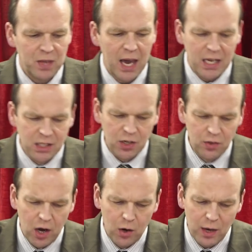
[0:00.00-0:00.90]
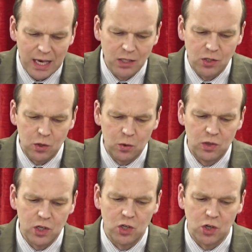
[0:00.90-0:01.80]
Enter thou into
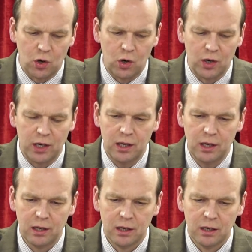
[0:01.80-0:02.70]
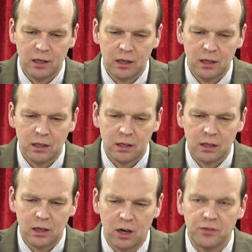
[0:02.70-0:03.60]
the joy
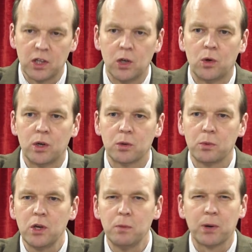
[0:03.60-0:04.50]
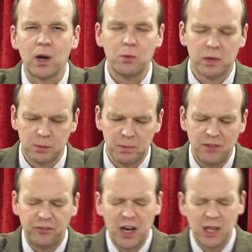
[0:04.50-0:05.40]
of the Lord. Will you pray with me?
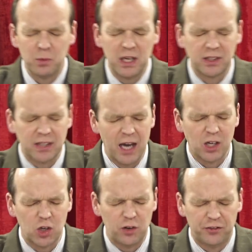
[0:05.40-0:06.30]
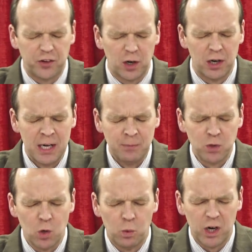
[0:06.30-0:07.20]
Father, we thank you for
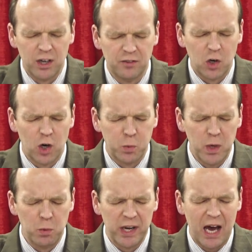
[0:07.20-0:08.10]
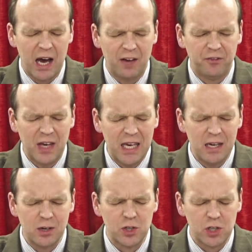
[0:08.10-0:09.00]
the Word of God. We want to have
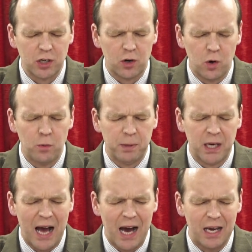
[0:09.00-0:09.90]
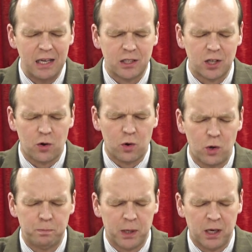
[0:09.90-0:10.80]
ears that are open, eyes that are
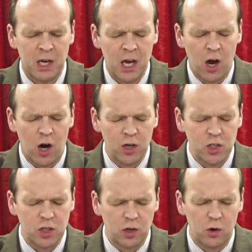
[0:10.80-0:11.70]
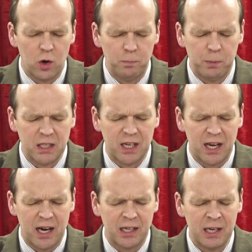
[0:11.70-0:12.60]
open, hearts that are open
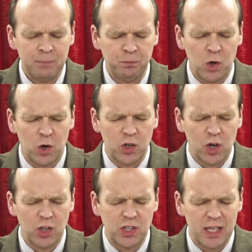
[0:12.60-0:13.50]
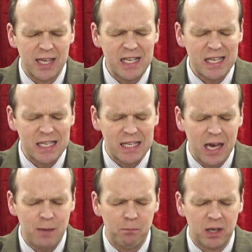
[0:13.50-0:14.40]
tonight. Lord God, to these
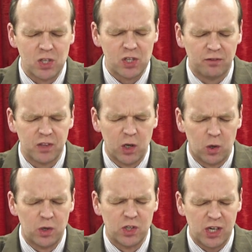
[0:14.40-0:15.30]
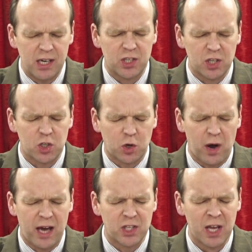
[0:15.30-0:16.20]
statements of the Lord Jesus
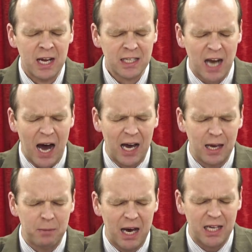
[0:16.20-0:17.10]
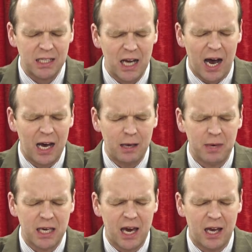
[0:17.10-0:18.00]
Christ, time and time
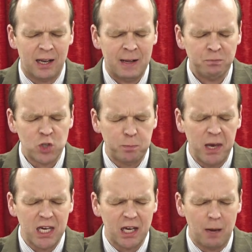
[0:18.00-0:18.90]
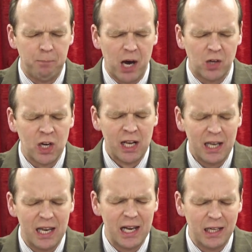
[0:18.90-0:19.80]
again, speaking about
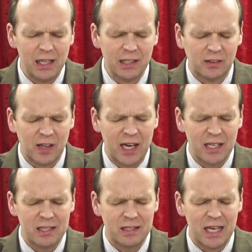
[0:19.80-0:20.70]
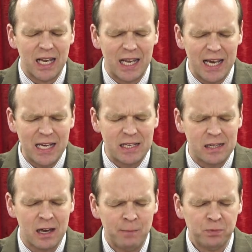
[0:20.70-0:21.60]
little things, the
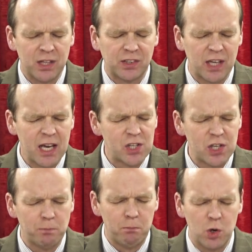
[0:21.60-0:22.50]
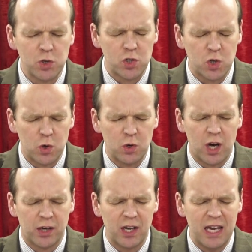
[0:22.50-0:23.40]
least, the things that most do
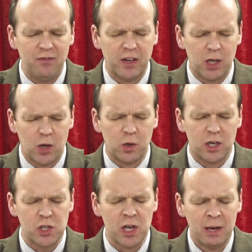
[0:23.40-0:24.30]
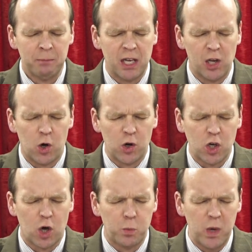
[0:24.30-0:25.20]
not even notice. But Lord
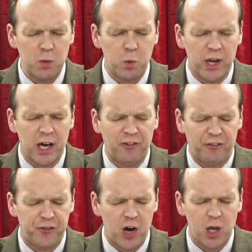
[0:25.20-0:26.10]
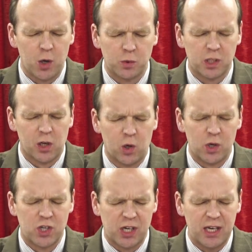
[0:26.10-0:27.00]
God, we want to follow the
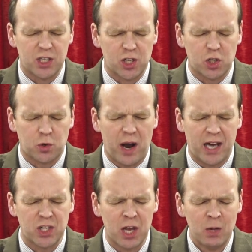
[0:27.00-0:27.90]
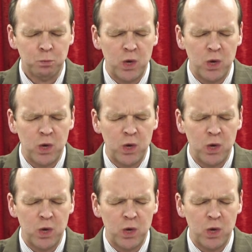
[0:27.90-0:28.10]
Lord Jesus Christ.